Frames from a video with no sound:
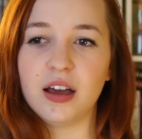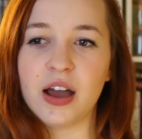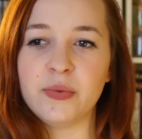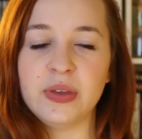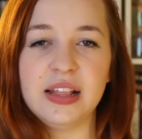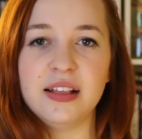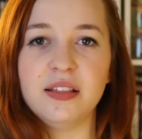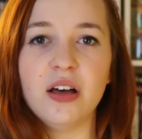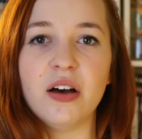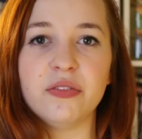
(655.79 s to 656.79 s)
I really
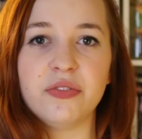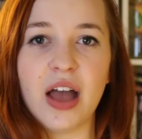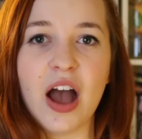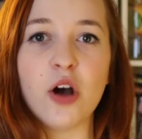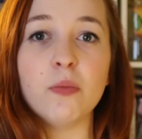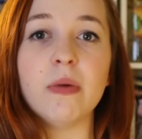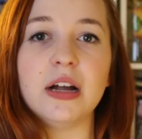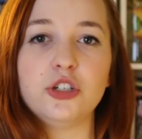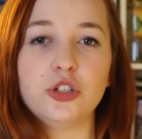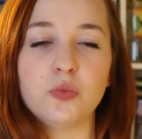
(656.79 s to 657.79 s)
love how
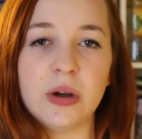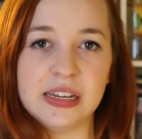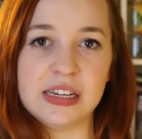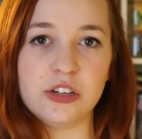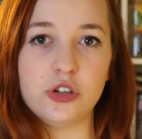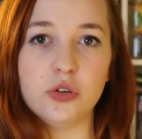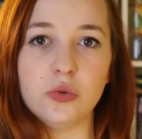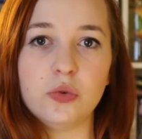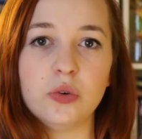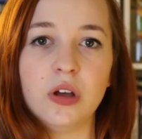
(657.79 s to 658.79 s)
much went
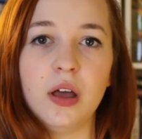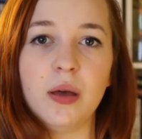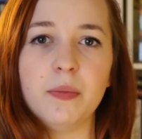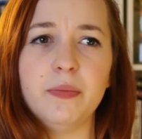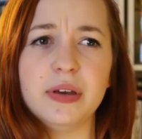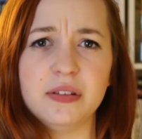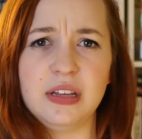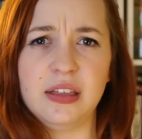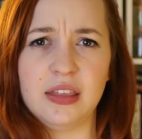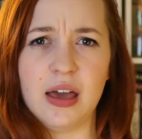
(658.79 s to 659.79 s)
into
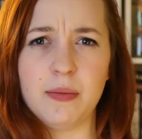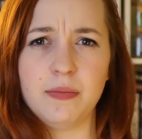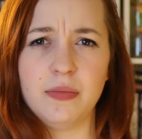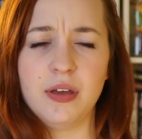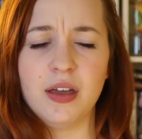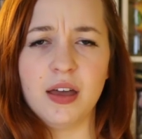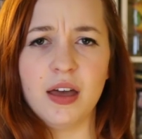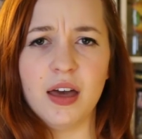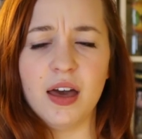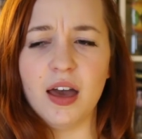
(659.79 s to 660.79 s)
building them
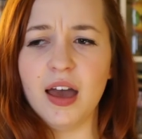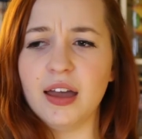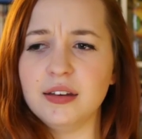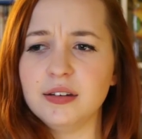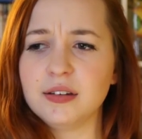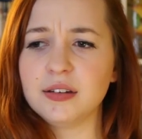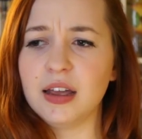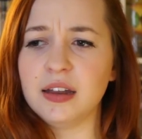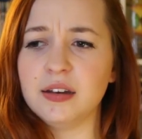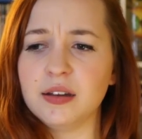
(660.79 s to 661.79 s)

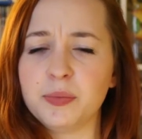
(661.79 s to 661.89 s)
and